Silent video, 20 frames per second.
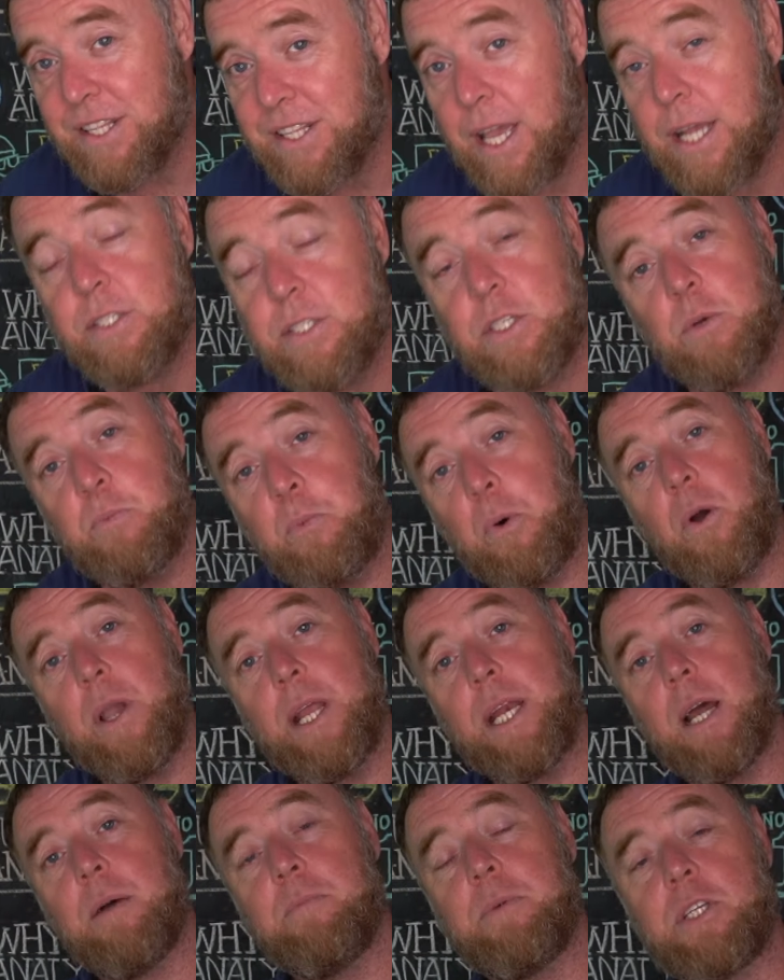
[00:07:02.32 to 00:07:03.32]
then to
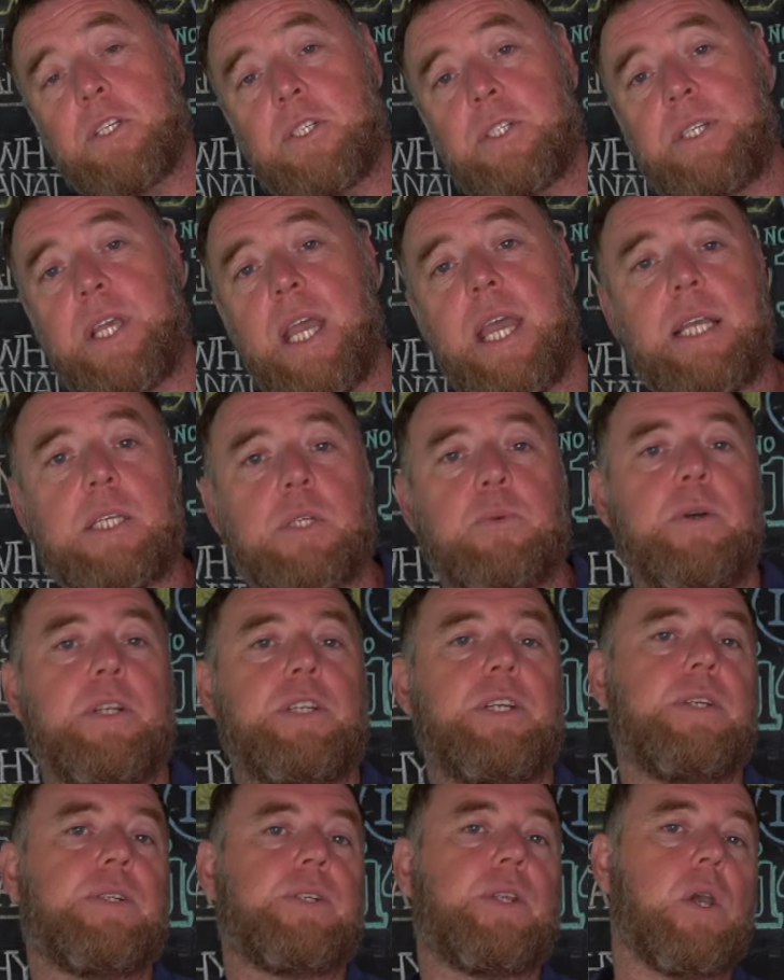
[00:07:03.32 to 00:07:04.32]
point number 6,
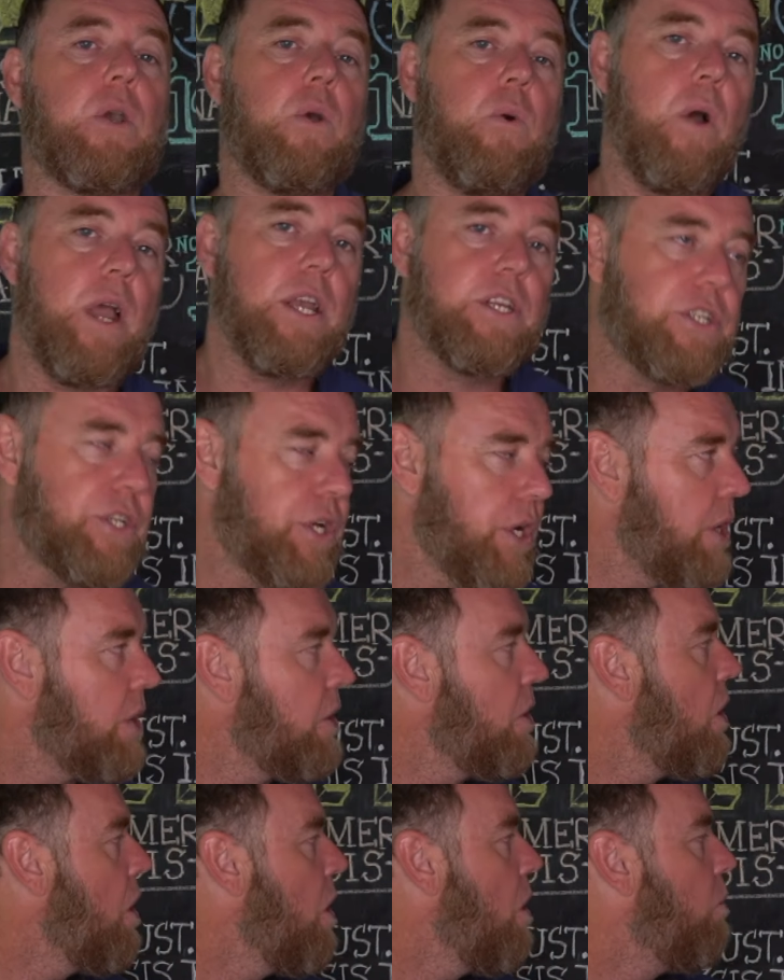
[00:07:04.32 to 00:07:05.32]
which is the
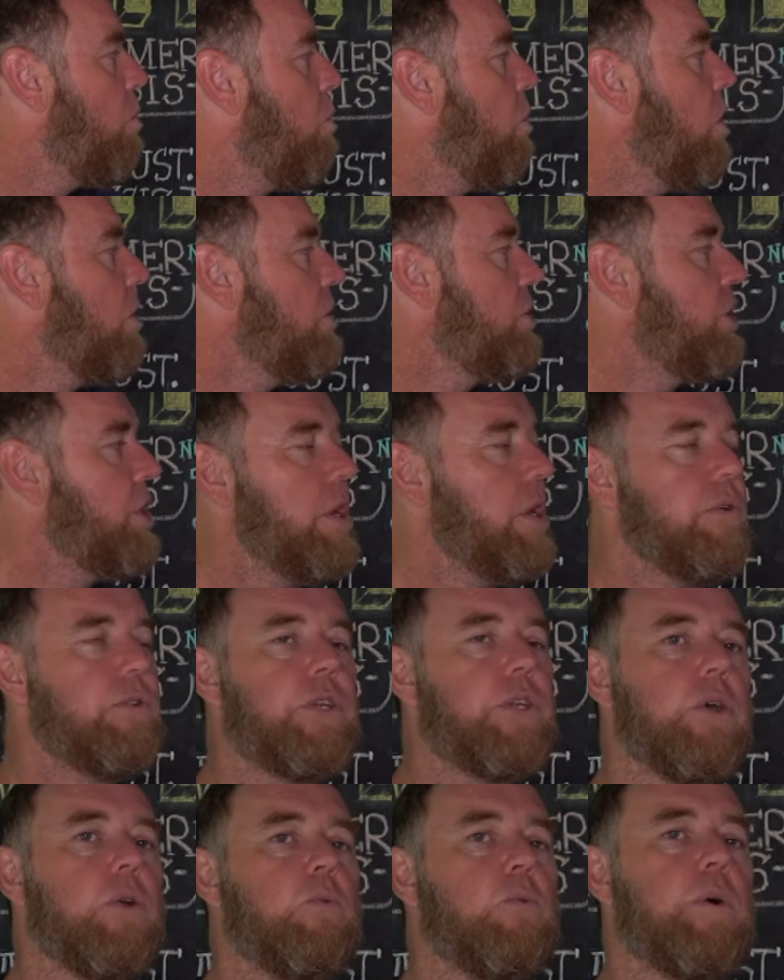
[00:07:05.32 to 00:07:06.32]
question, what do you
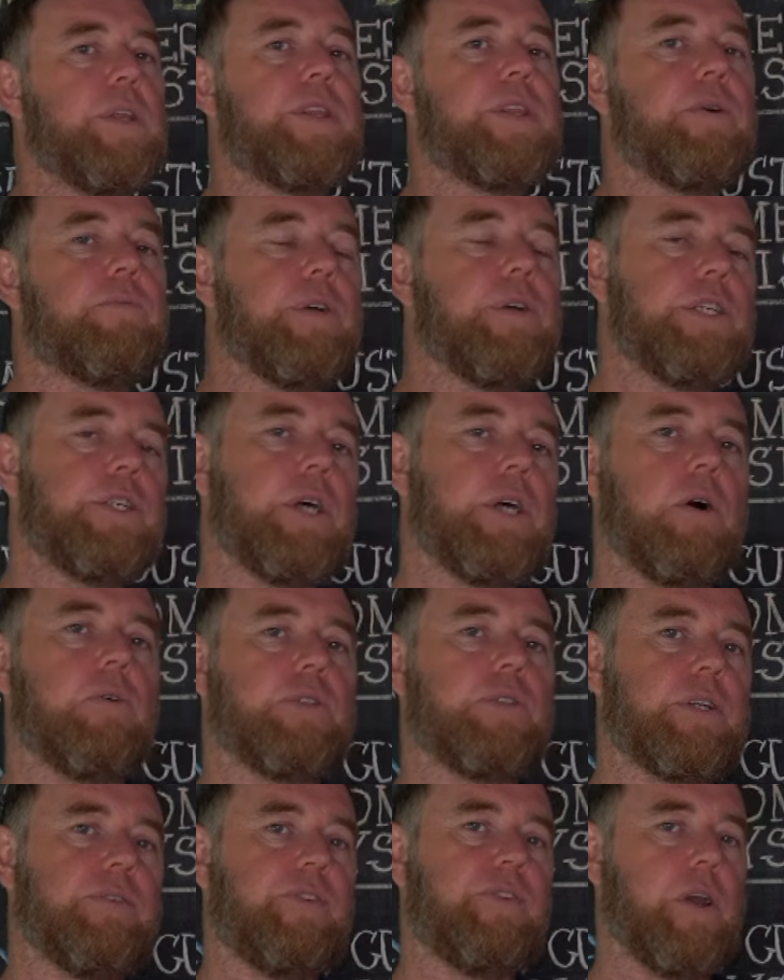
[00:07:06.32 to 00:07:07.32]
do with the
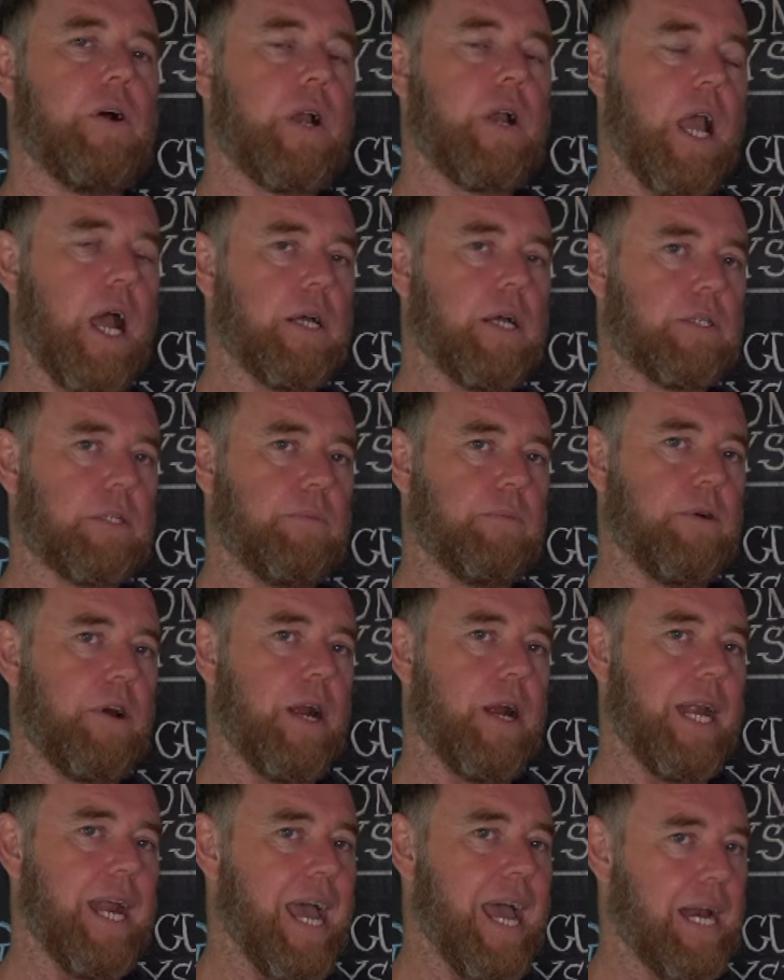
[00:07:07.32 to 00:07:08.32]
results of your customer
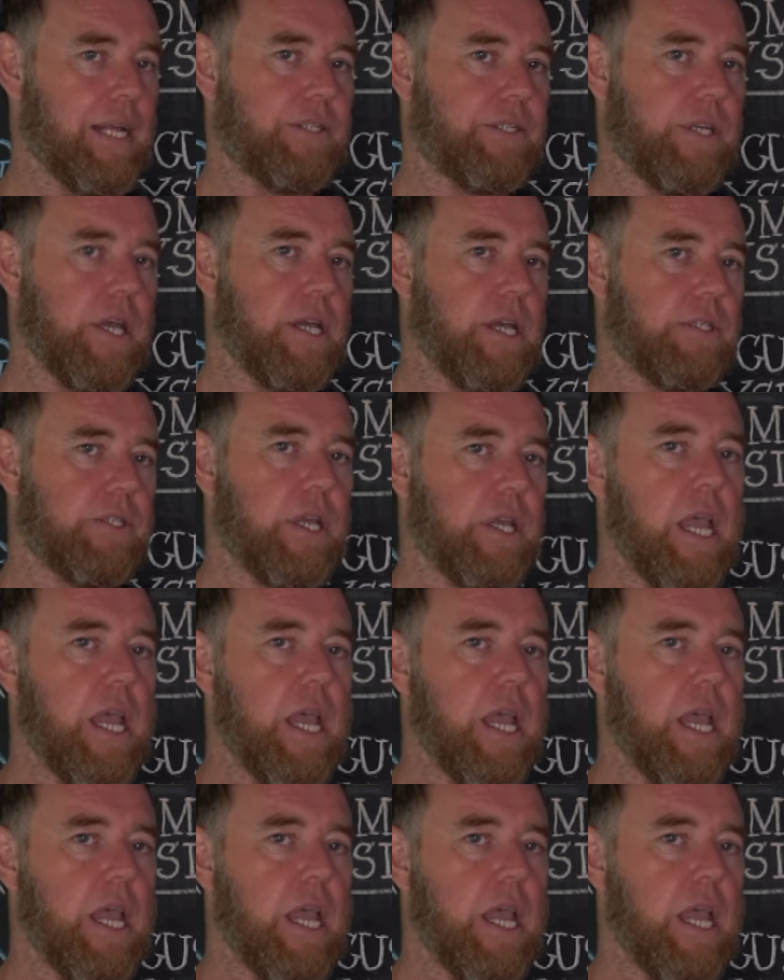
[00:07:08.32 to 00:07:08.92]
analysis?